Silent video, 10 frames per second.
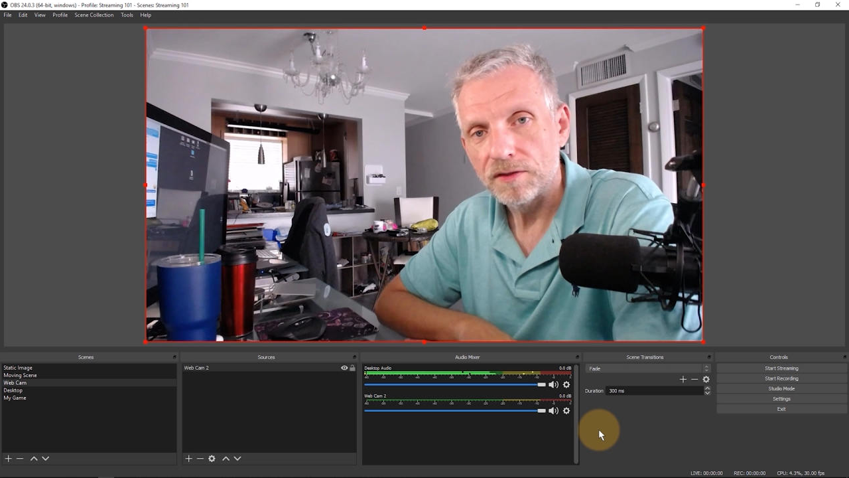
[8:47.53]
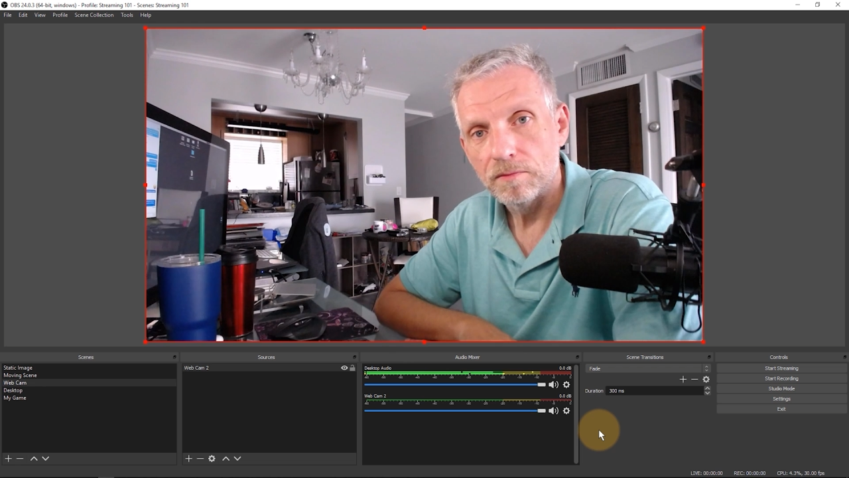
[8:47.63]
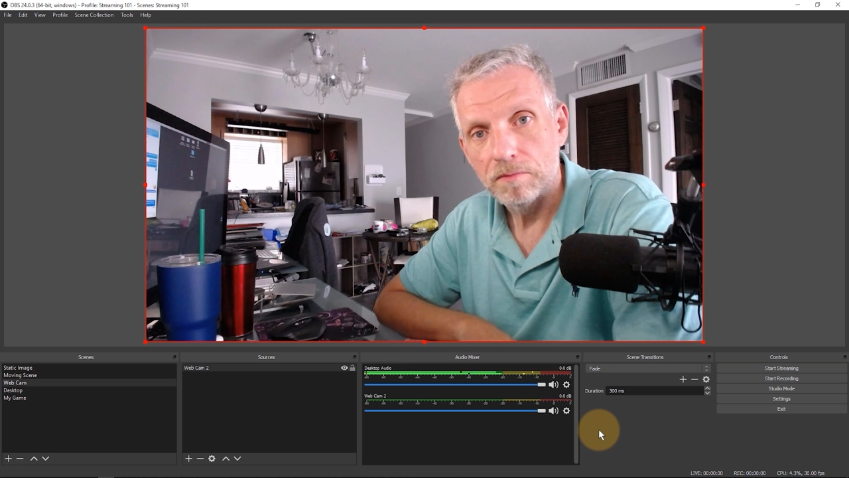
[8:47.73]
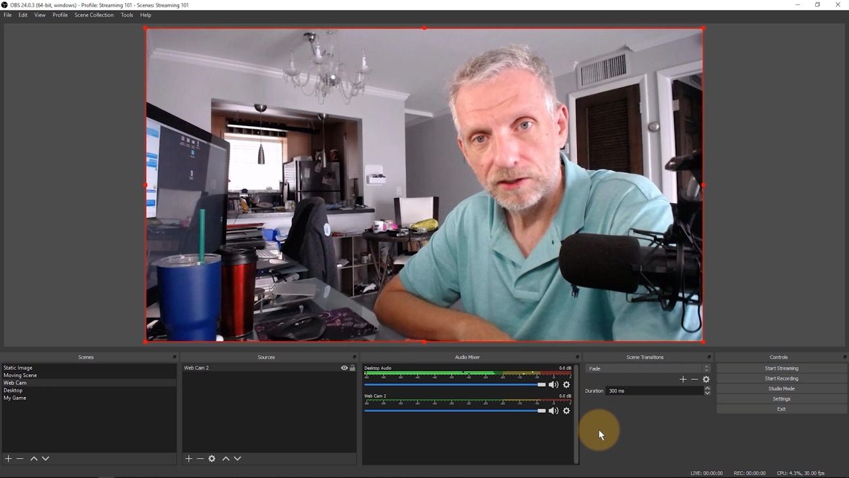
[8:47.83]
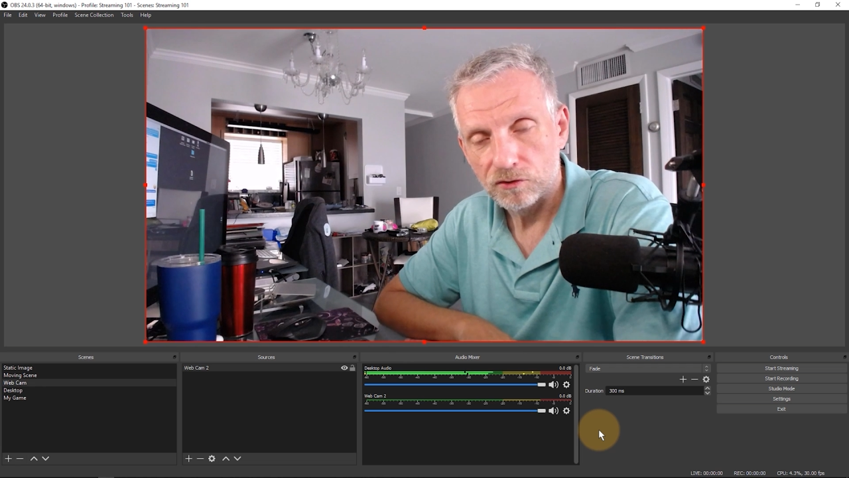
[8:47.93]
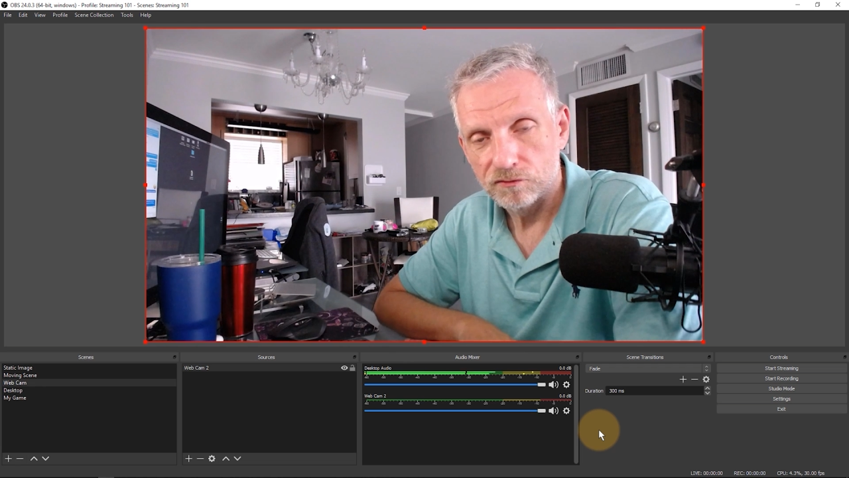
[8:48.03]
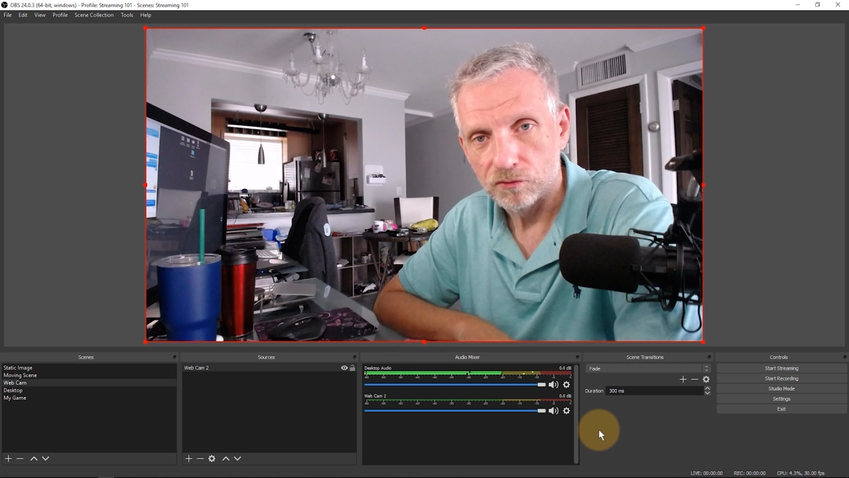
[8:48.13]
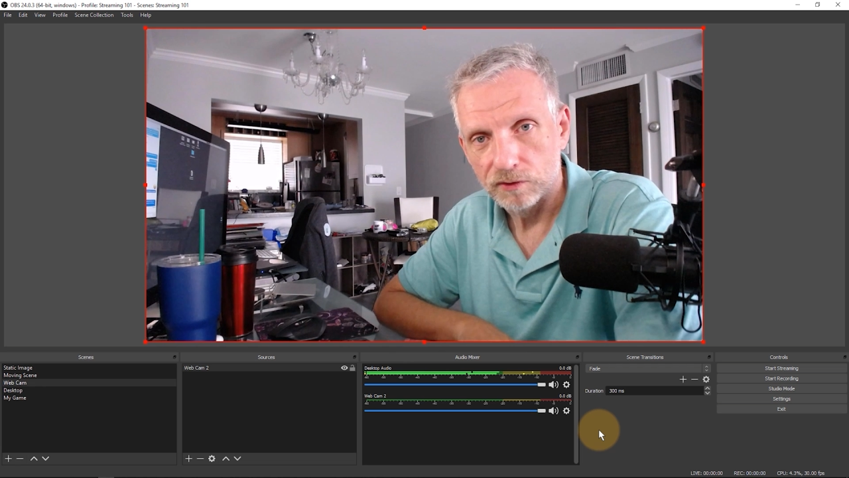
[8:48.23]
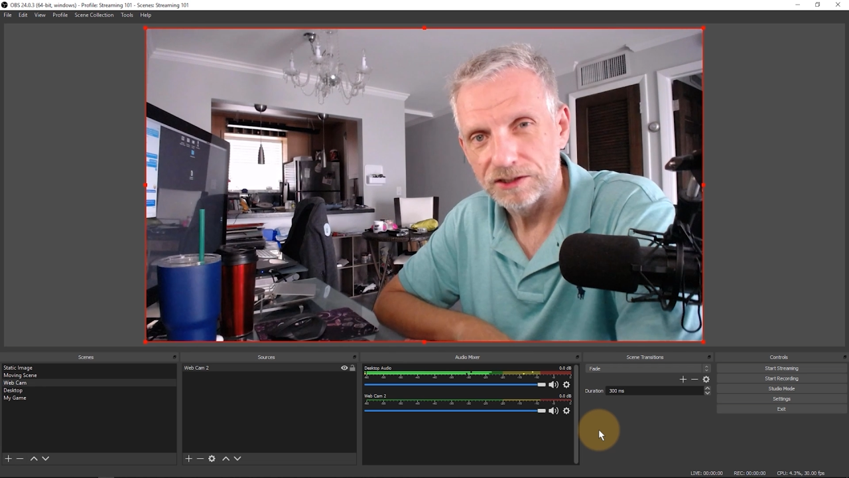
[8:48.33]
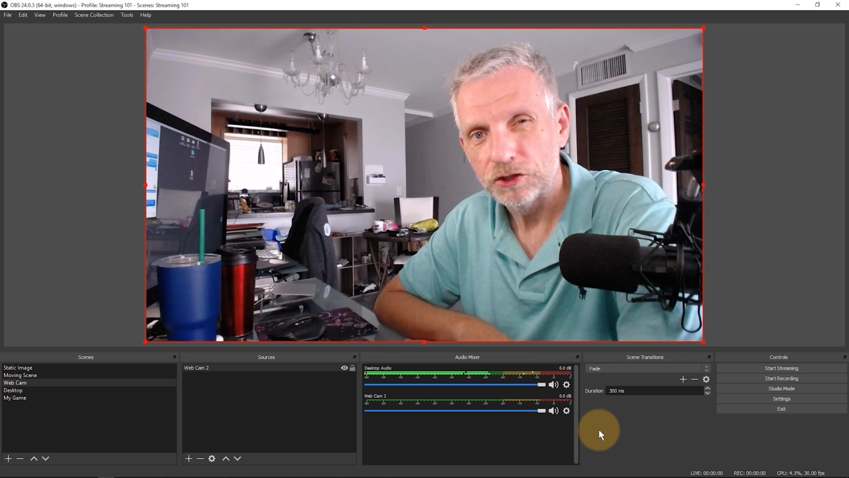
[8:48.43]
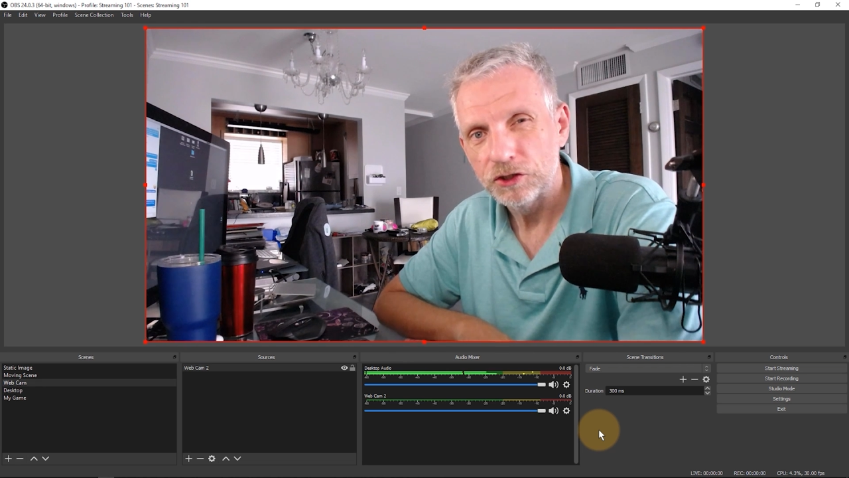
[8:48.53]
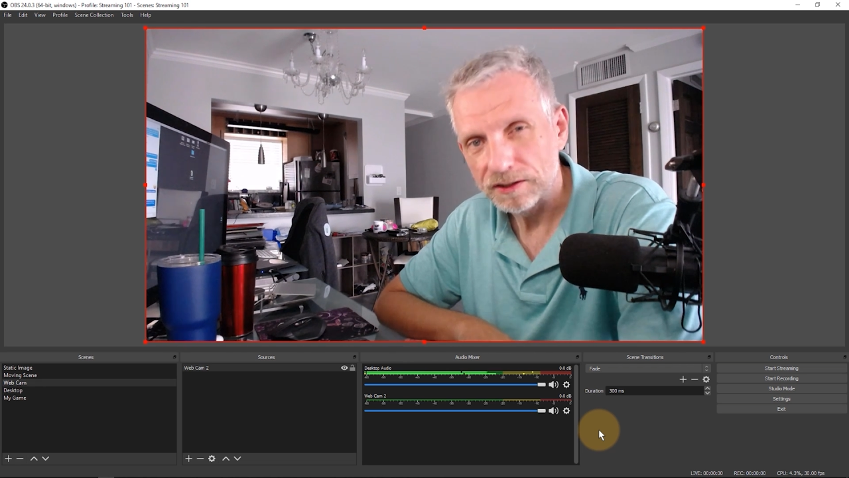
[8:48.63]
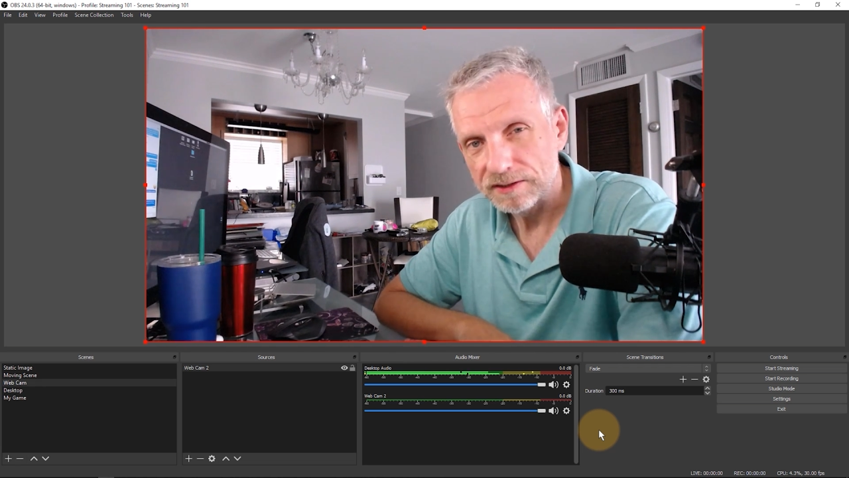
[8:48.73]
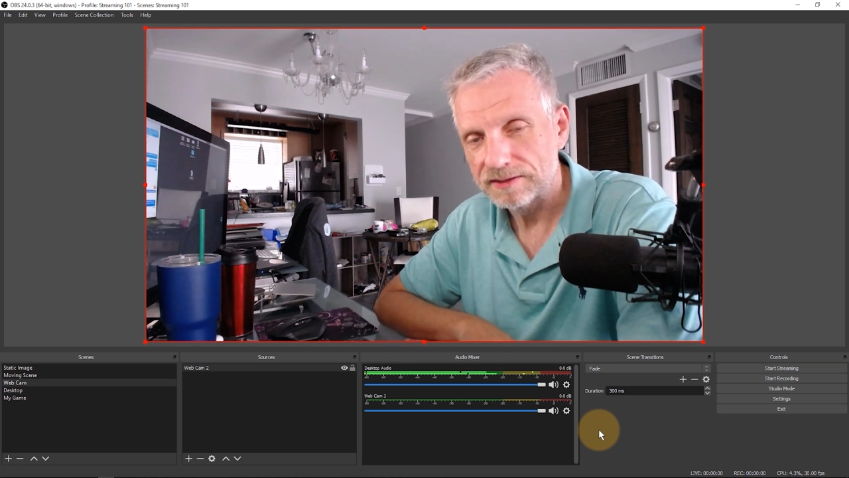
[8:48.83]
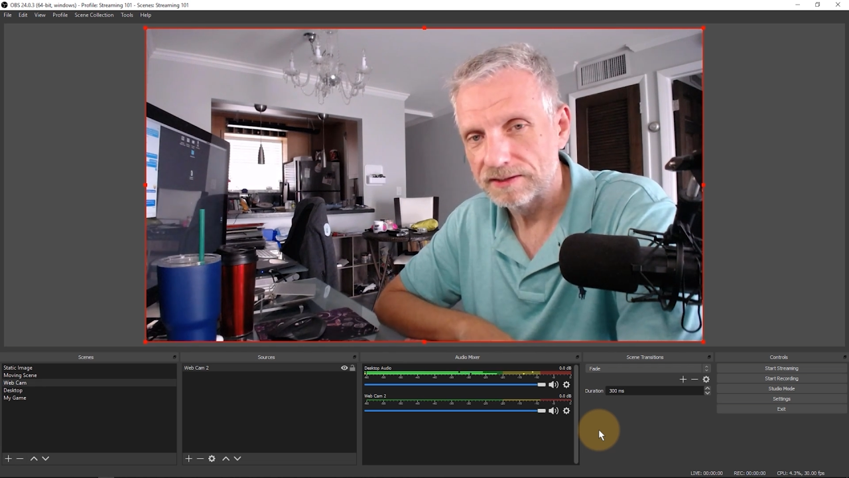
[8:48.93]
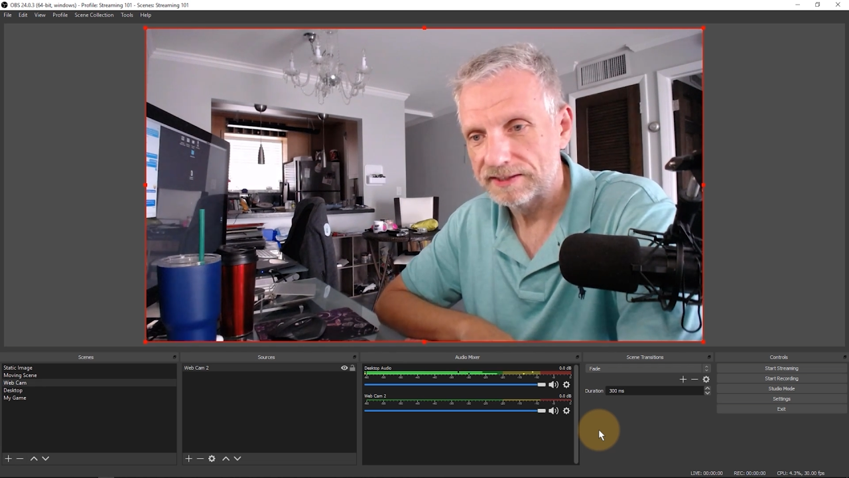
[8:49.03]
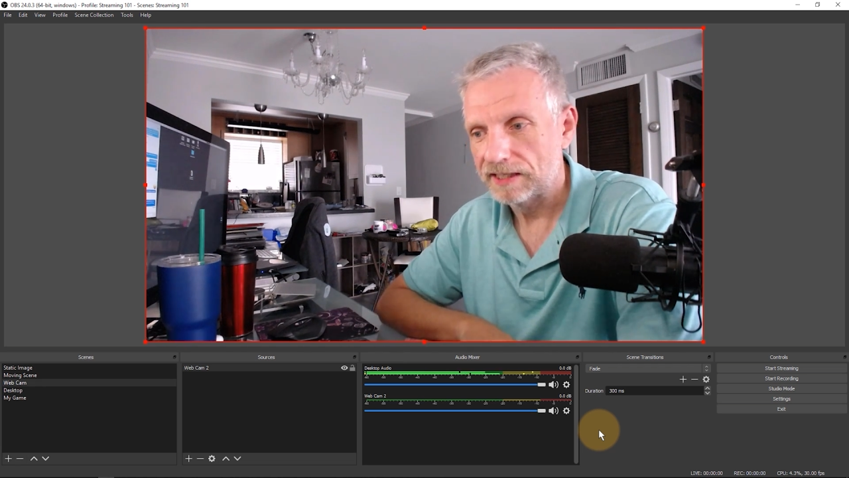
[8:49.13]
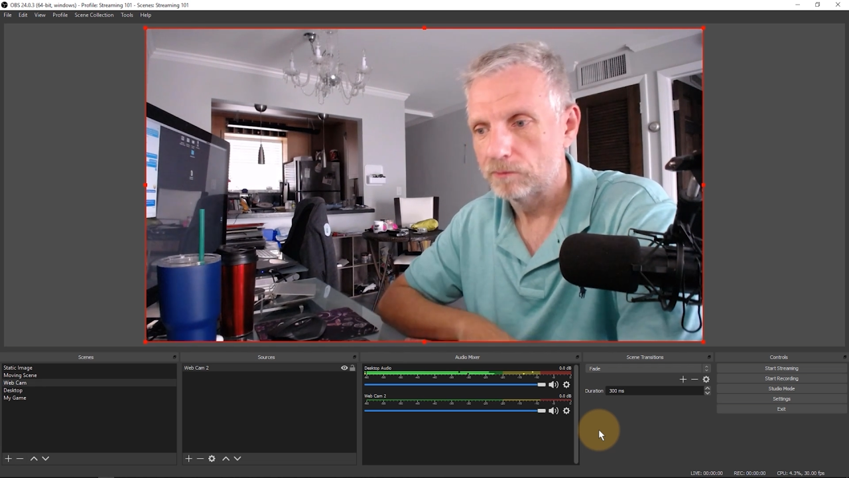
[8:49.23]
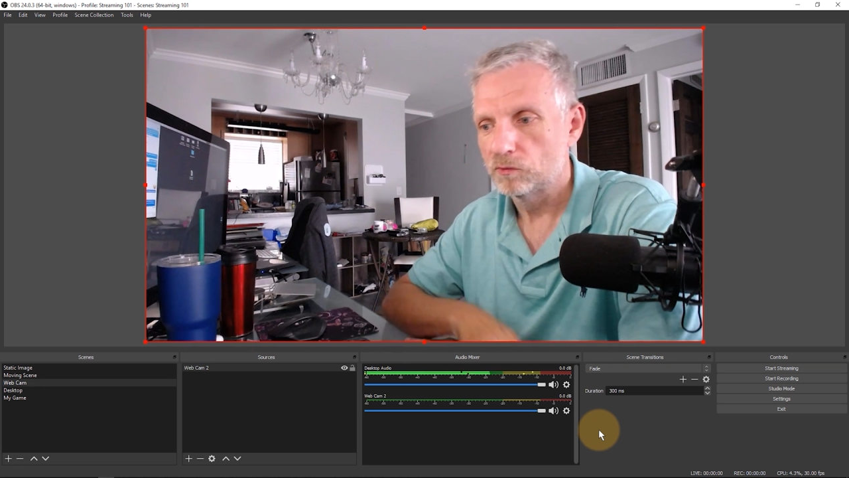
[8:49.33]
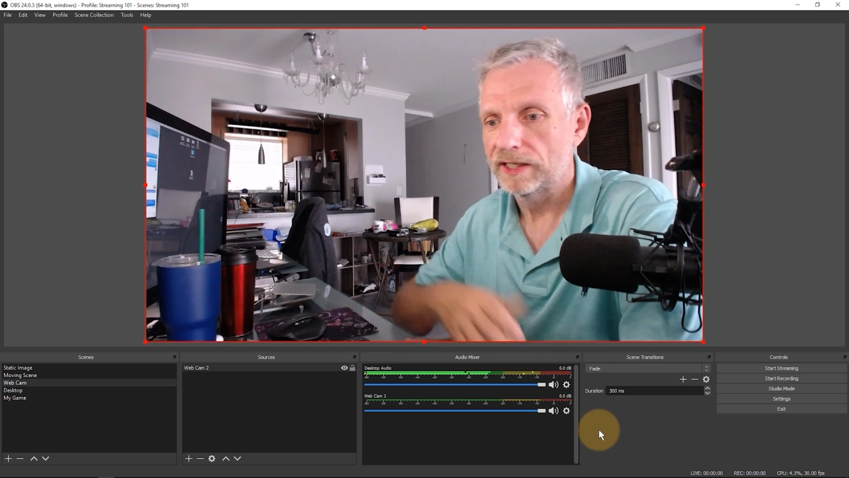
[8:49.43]
with a microphone in just the
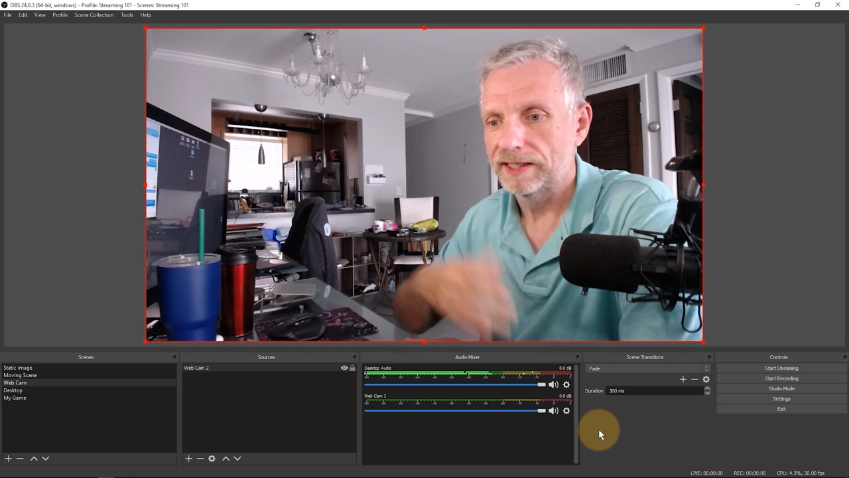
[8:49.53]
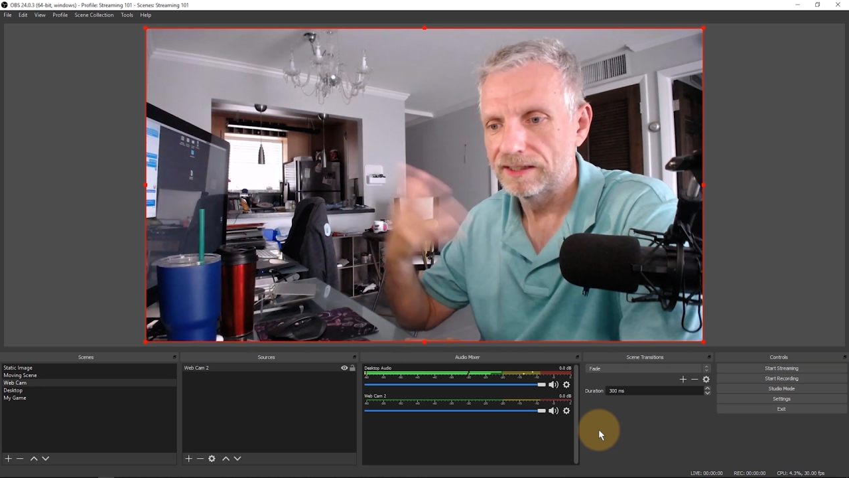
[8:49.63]
same way,